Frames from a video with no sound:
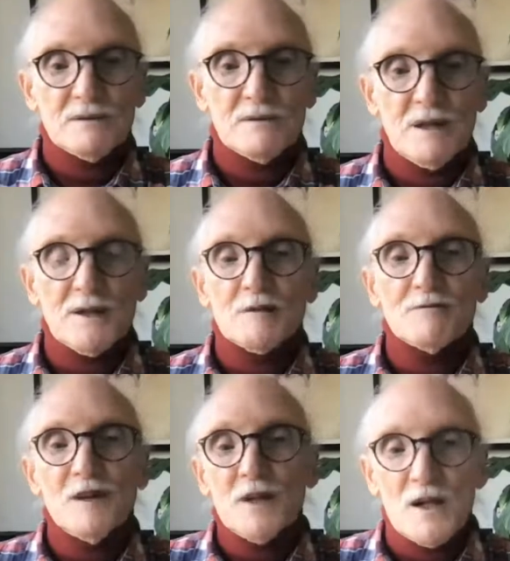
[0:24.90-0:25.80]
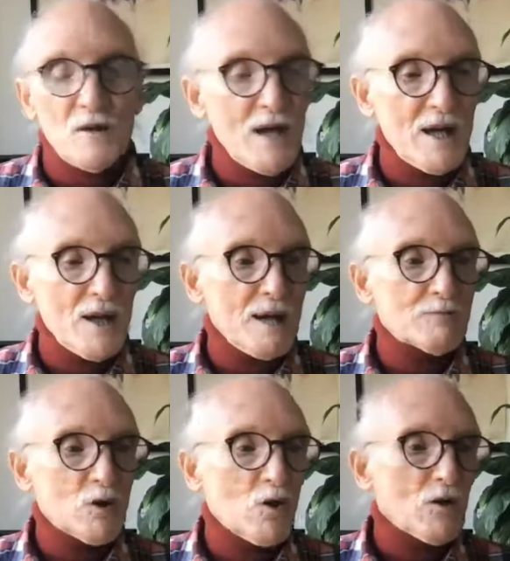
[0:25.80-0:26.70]
a little video, and I'm
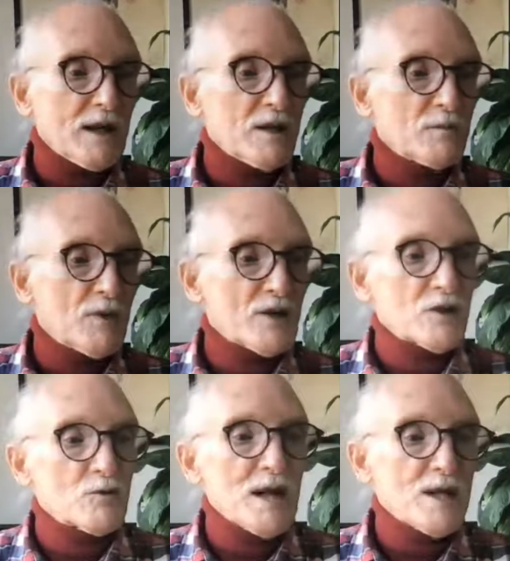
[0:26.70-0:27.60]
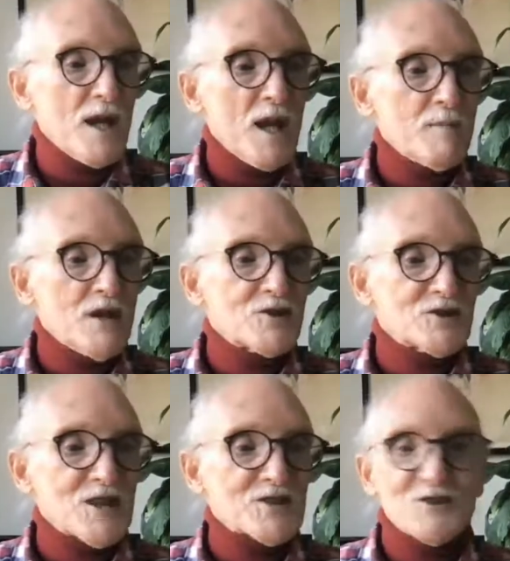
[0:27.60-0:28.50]
calling it by the great name,
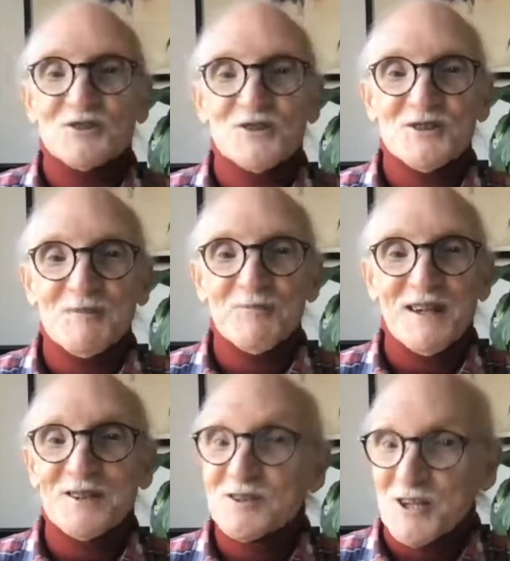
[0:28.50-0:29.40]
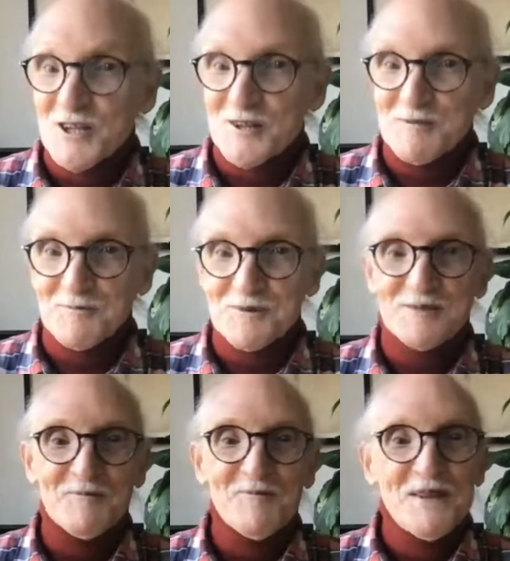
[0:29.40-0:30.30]
International Shipping Terms.
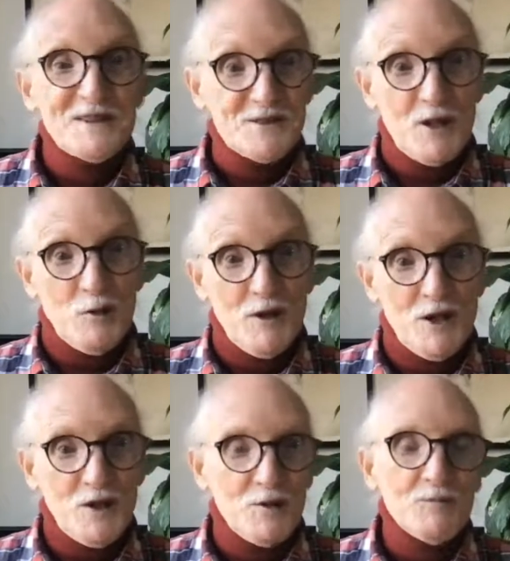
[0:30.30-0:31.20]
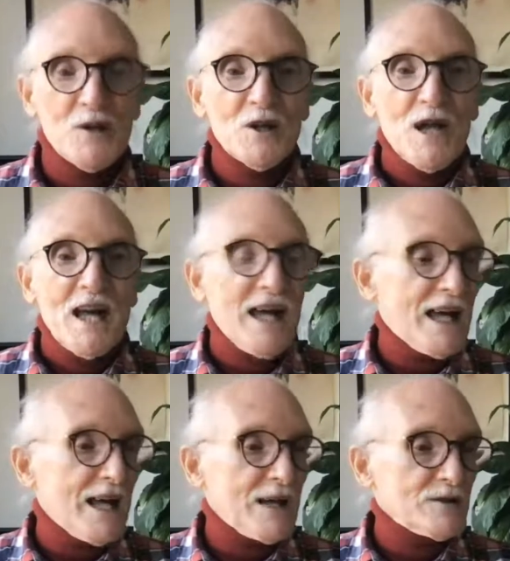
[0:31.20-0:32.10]
So here we go.
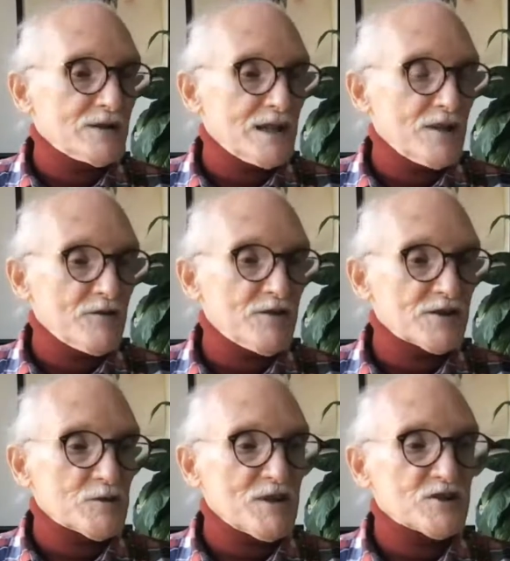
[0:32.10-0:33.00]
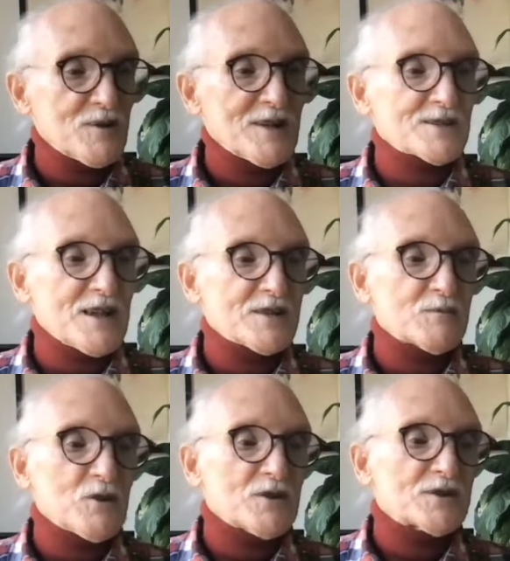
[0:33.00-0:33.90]
And the first question I was asked
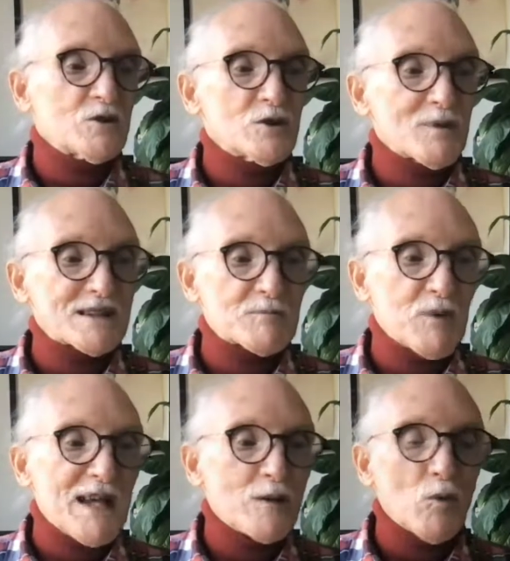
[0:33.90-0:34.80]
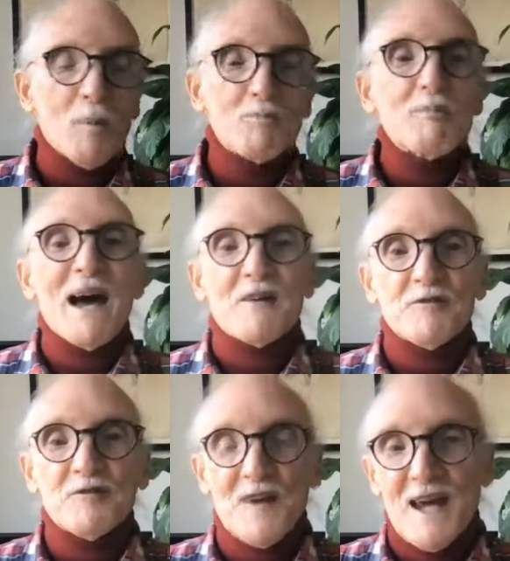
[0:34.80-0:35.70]
was, could you explain what
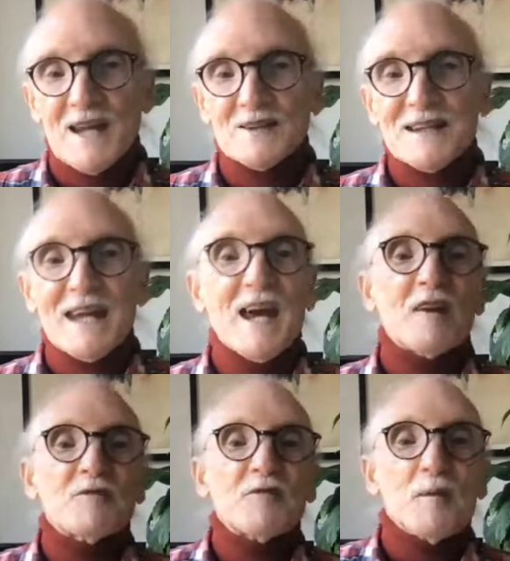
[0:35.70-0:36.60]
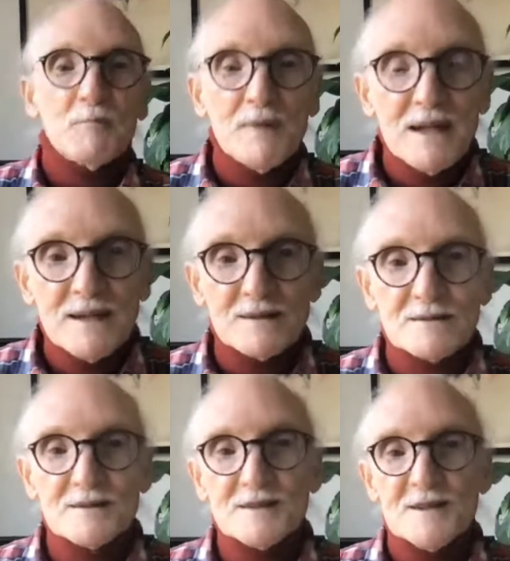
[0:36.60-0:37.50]
BAF and CAF
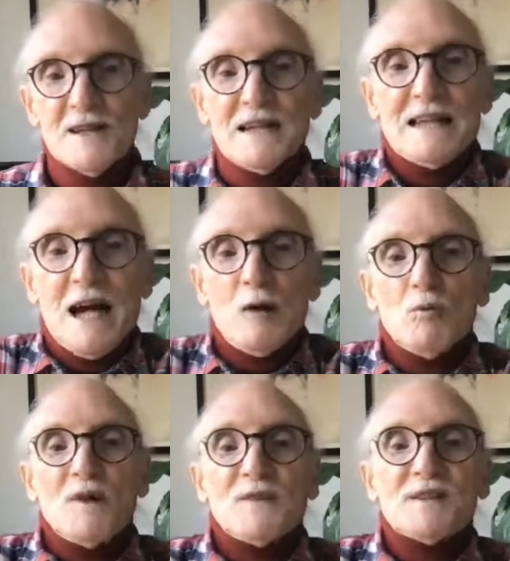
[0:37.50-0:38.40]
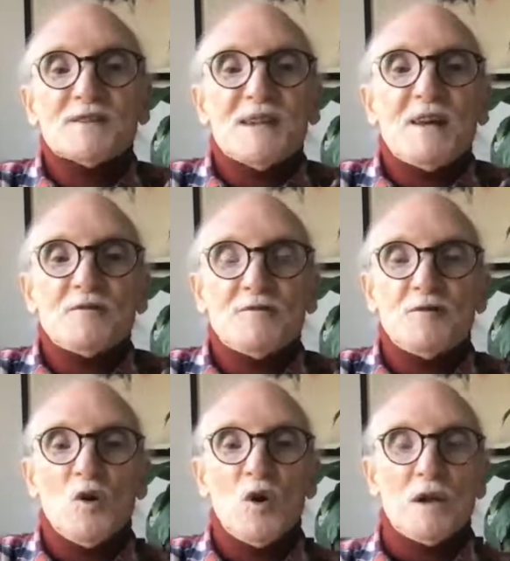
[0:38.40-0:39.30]
means and what they stand
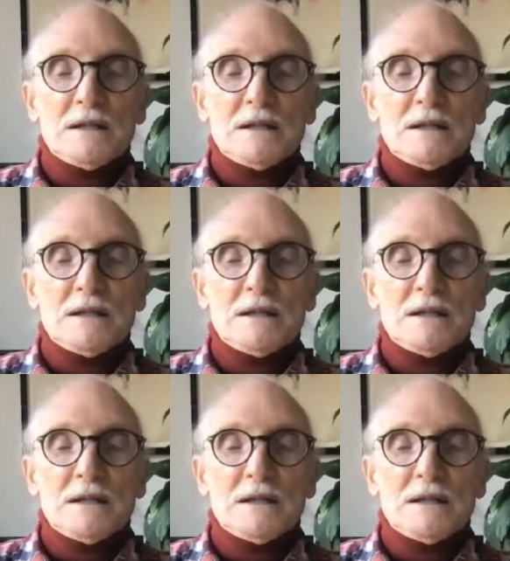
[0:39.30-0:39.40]
for?